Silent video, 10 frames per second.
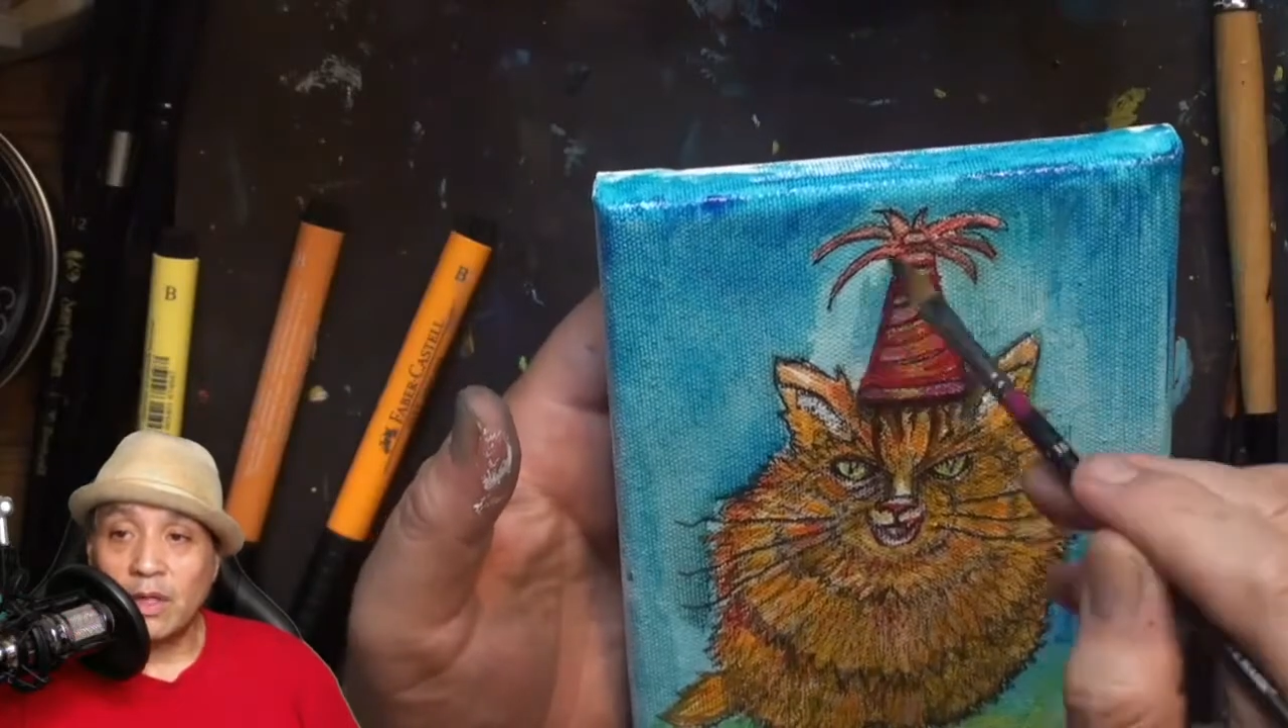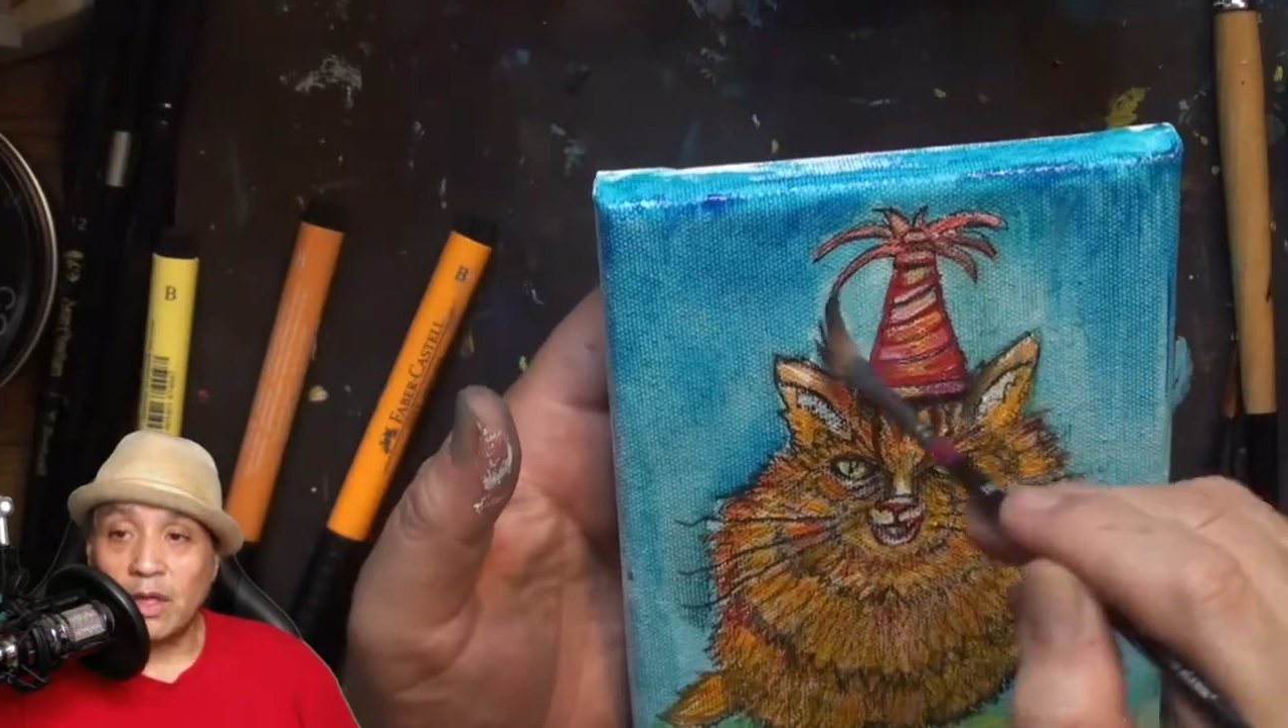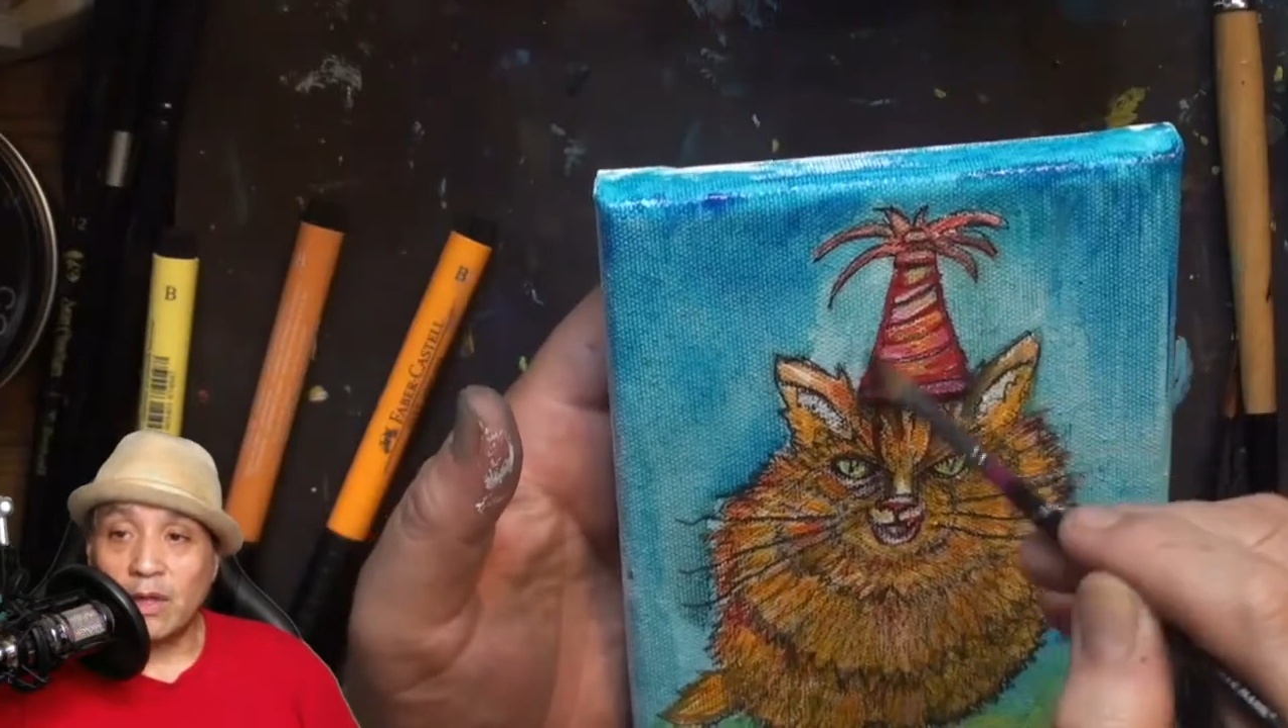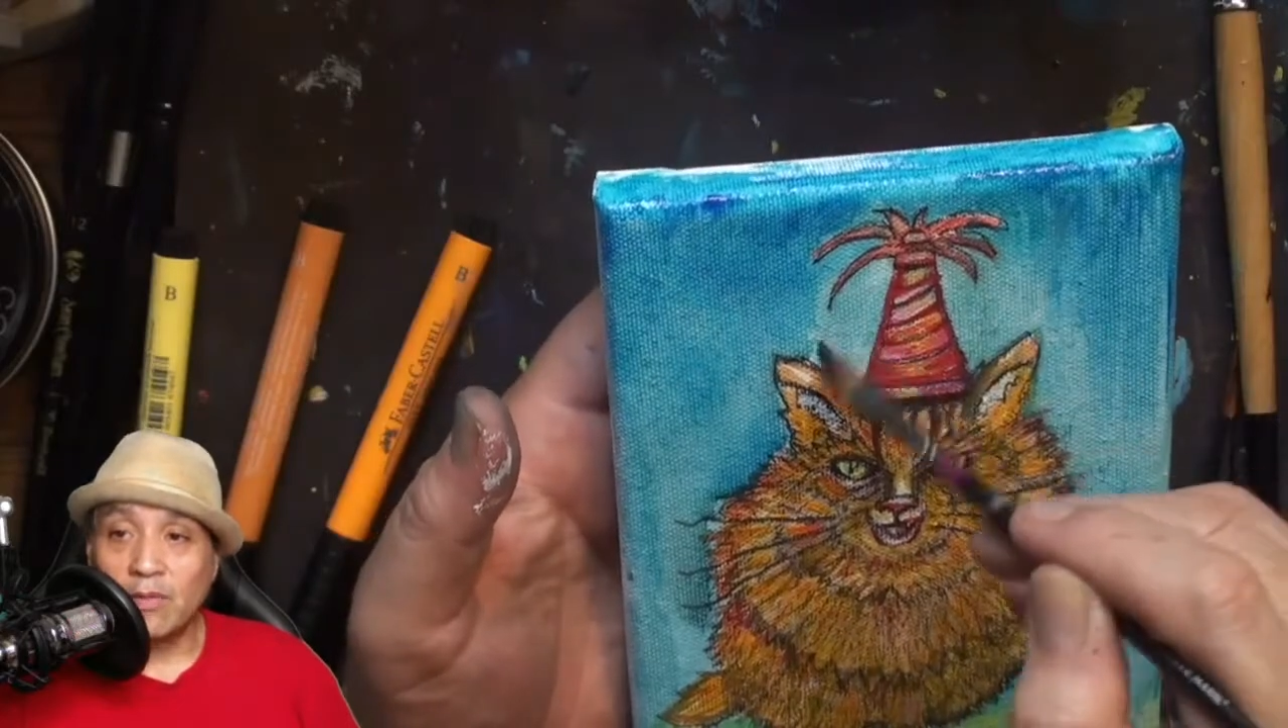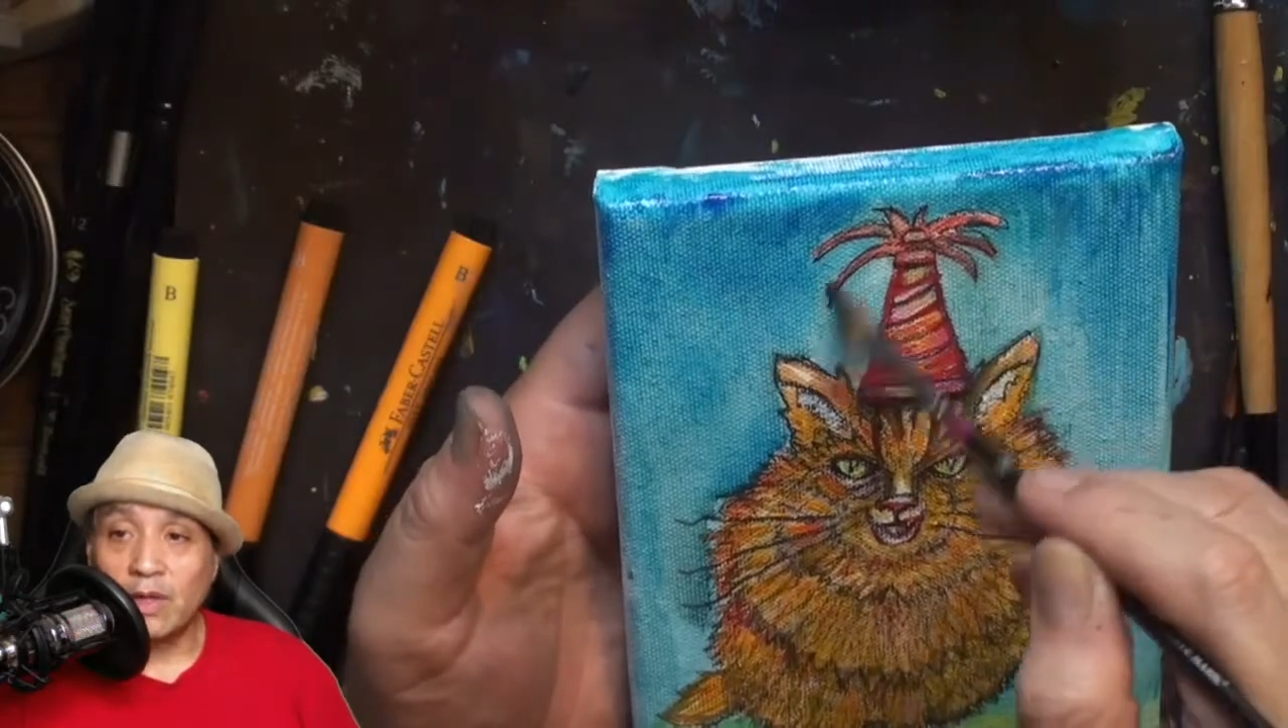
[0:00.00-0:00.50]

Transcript: um,